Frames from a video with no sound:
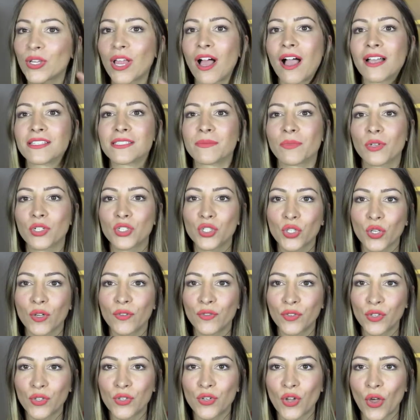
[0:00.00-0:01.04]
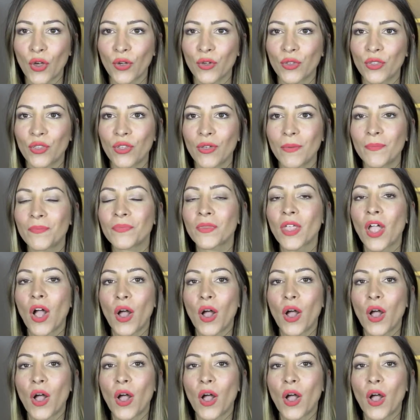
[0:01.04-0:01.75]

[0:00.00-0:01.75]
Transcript: lights. I'm not sure if you know them.